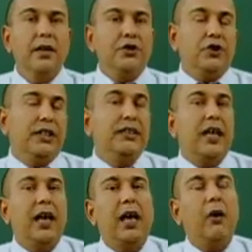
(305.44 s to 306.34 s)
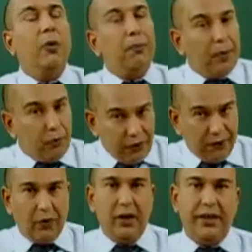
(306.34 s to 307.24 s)
So these are our
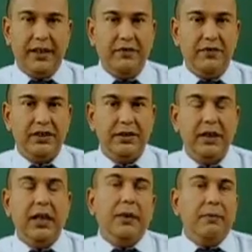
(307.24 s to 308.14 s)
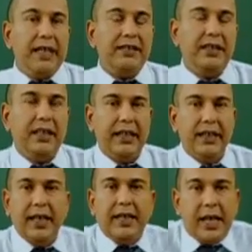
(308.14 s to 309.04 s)
peripheral nerves. Basically,
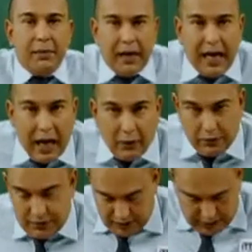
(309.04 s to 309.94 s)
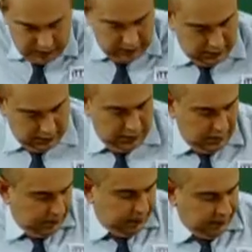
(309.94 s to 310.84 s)
they come out
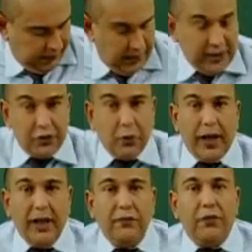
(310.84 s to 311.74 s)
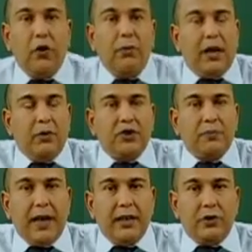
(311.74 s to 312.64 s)
this way from our
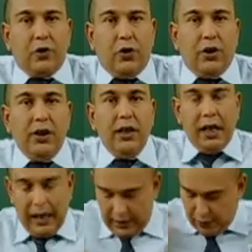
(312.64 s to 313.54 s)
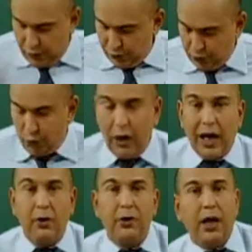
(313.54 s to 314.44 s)
spinal cord and go
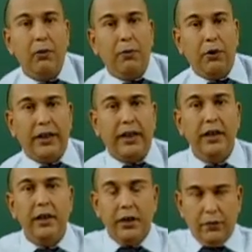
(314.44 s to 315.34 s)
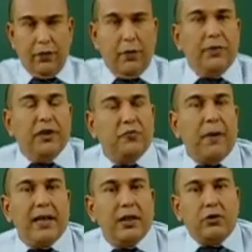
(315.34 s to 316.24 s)
throughout our body. From the
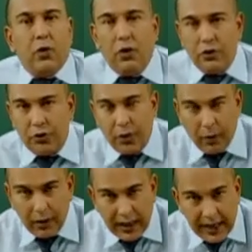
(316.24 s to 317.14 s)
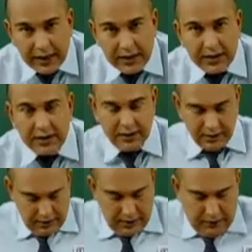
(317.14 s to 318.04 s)
spinal cord to our legs,
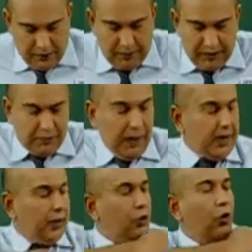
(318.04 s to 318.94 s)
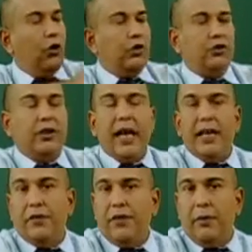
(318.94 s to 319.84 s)
from the spinal cord to the
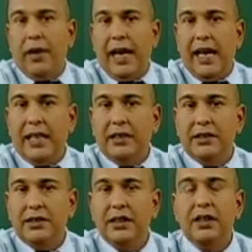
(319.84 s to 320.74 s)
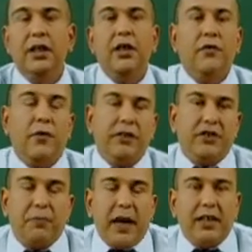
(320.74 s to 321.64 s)
end of our hands, from the
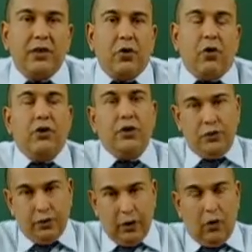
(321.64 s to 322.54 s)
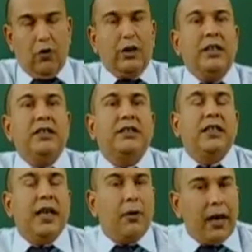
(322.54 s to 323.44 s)
spinal cord to the organs
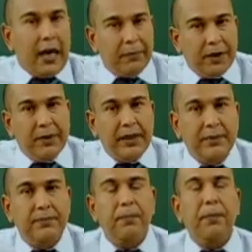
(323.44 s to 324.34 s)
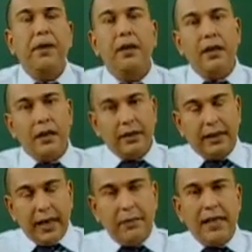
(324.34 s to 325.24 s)
in our abdomen.
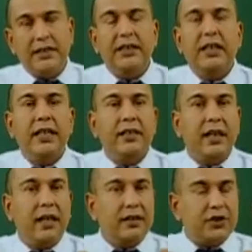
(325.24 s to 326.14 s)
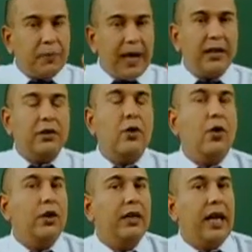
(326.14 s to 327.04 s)
They basically tell the spinal
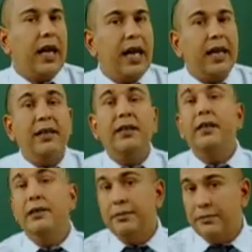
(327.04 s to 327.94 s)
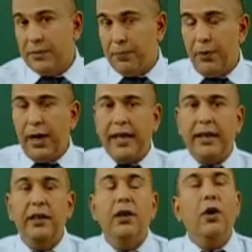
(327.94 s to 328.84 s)
cord and the
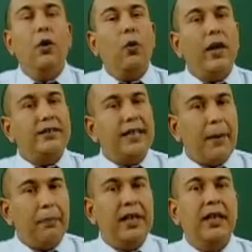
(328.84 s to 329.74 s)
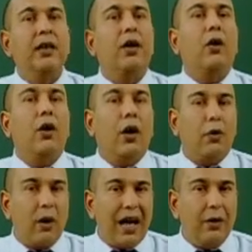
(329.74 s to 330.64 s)
brain what is happening
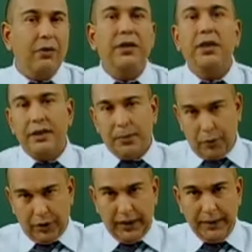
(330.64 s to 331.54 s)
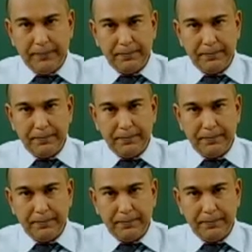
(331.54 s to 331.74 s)
around the body.